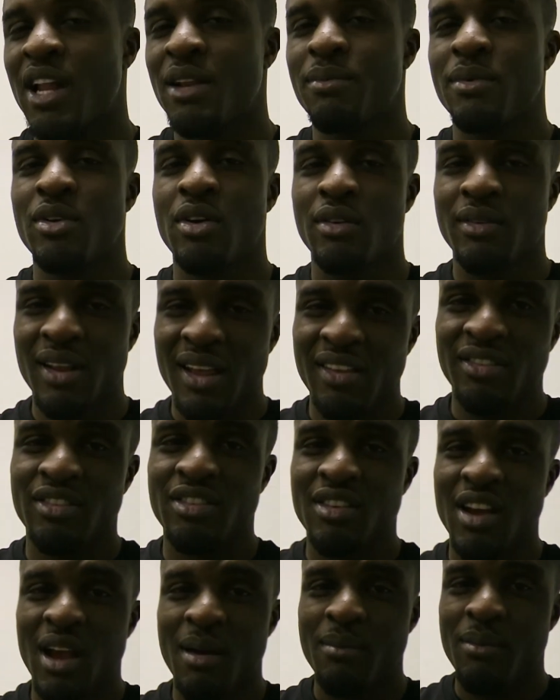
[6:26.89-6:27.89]
Add me on
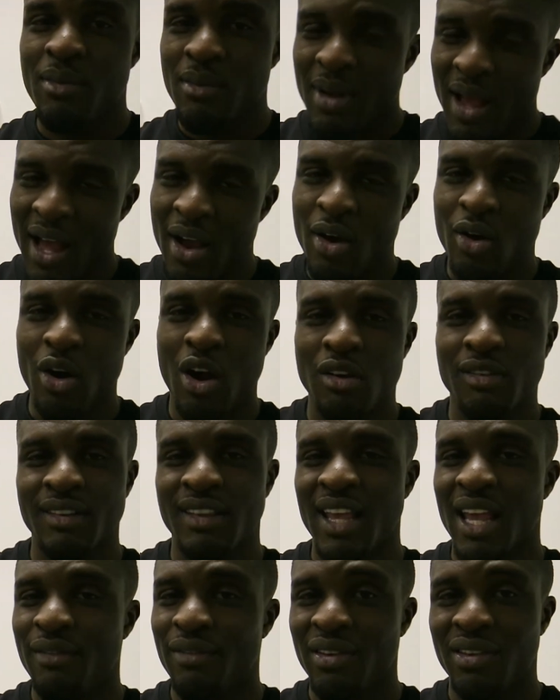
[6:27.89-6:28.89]
Instagram, at
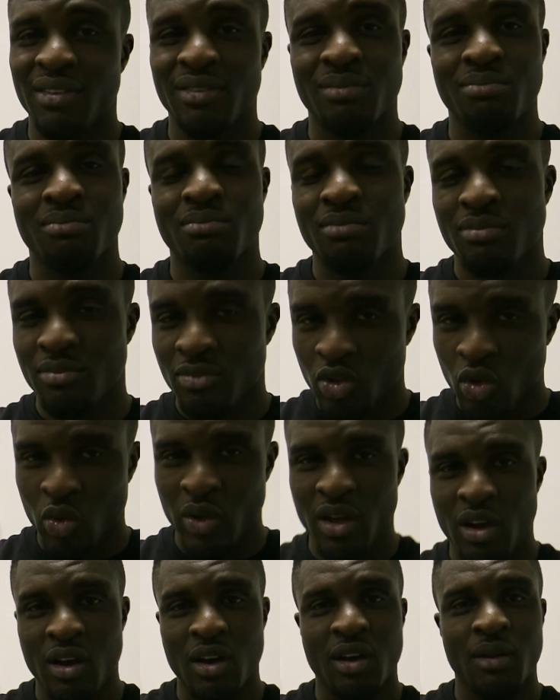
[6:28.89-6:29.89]
O'Hara Davies,
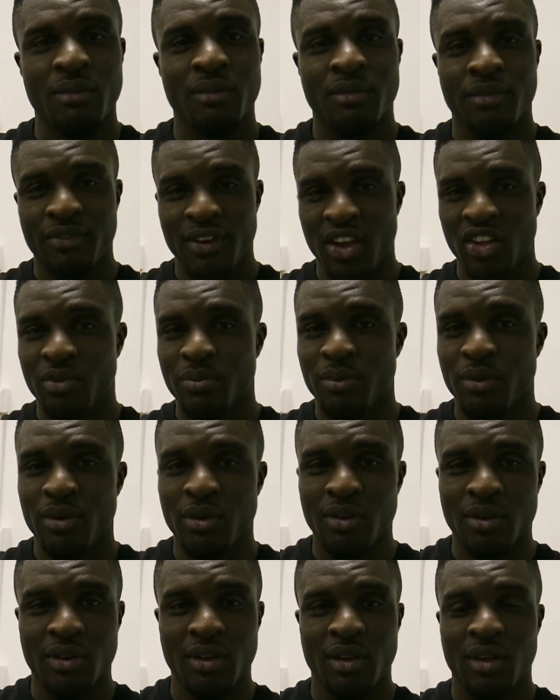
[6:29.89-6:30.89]
Twitter,
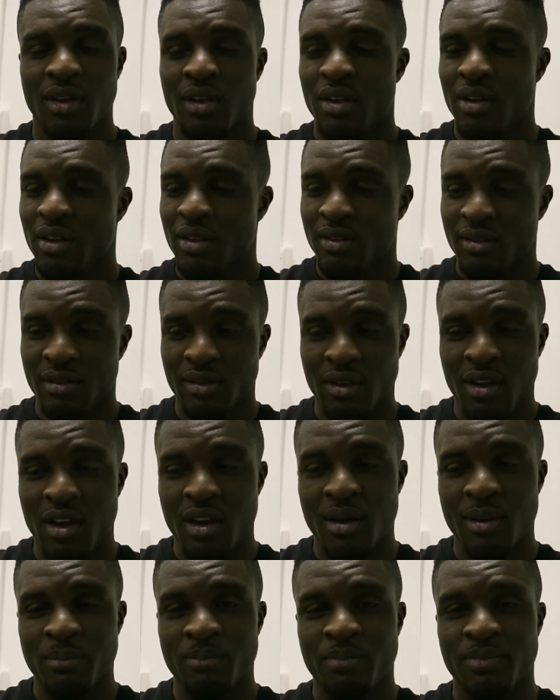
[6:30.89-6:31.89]
Facebook,
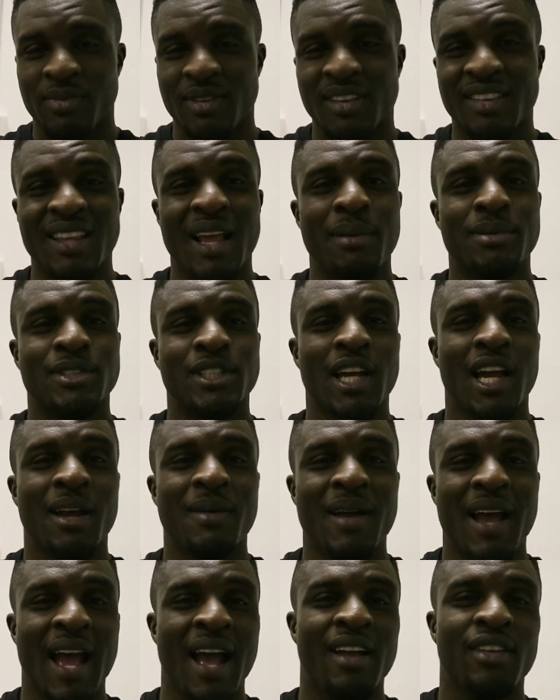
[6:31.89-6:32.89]

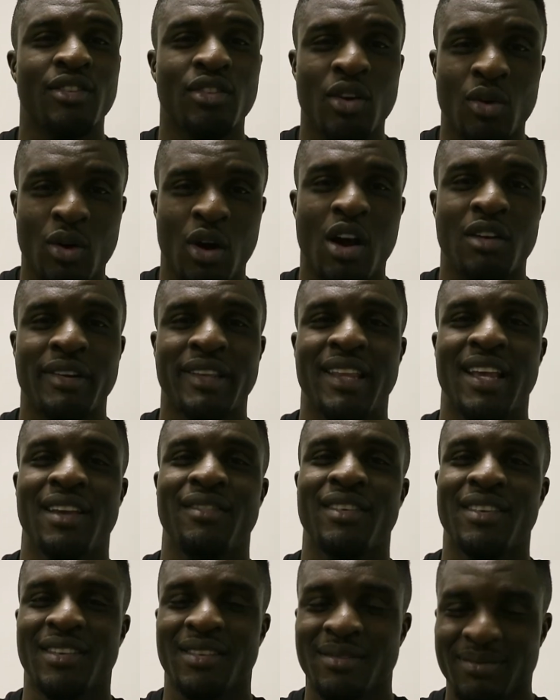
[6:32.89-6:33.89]
Snapchat, at O'Hara
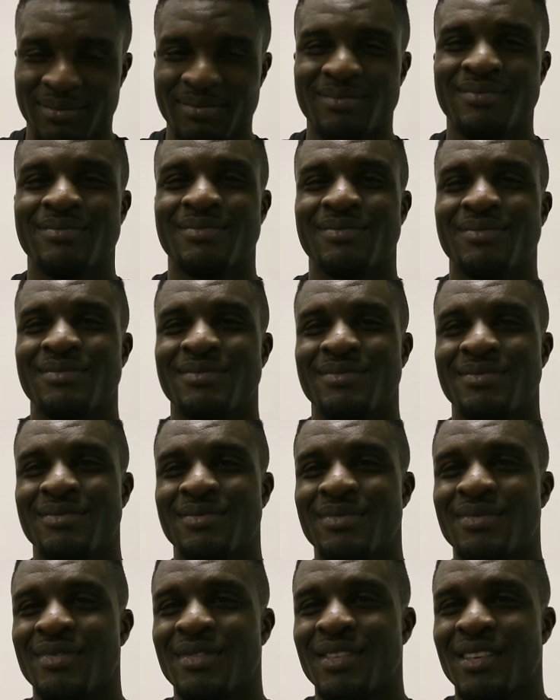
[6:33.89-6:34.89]
Davies.
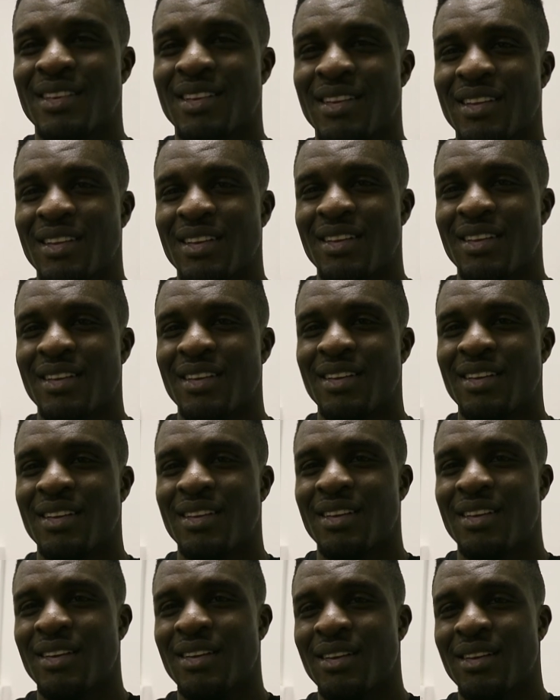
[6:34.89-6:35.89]
Any shout-outs or any
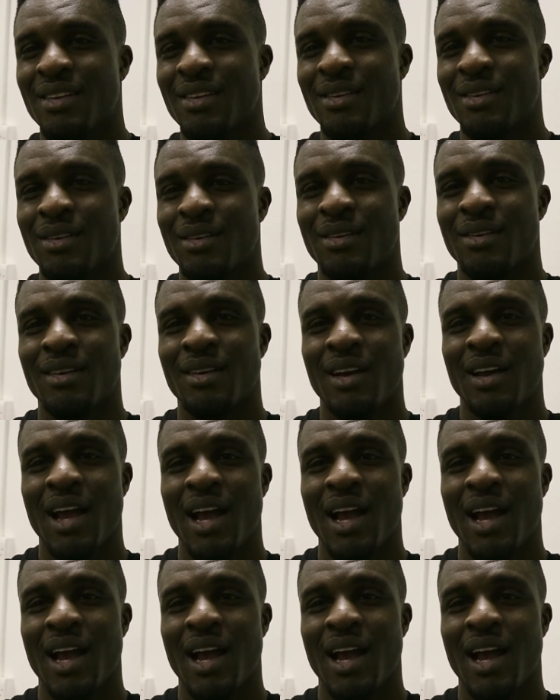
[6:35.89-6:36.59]
call-outs?